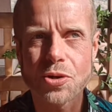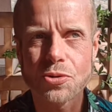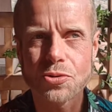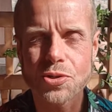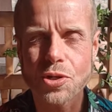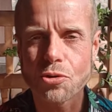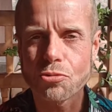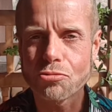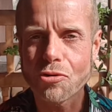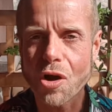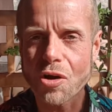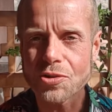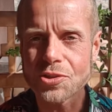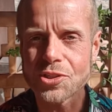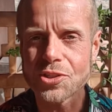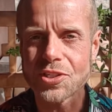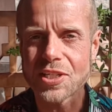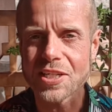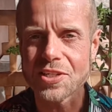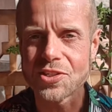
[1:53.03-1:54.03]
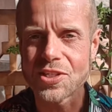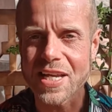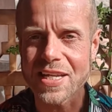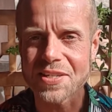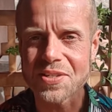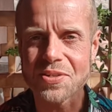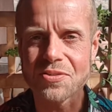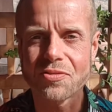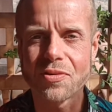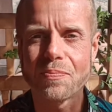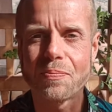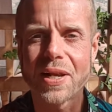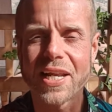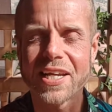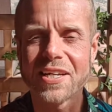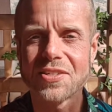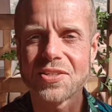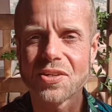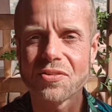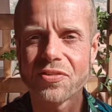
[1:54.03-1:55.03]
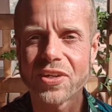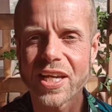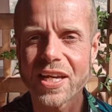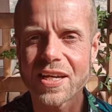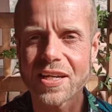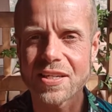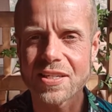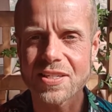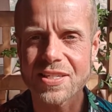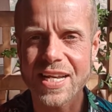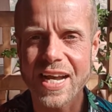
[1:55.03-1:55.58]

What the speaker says: rocks just exist for billions of years.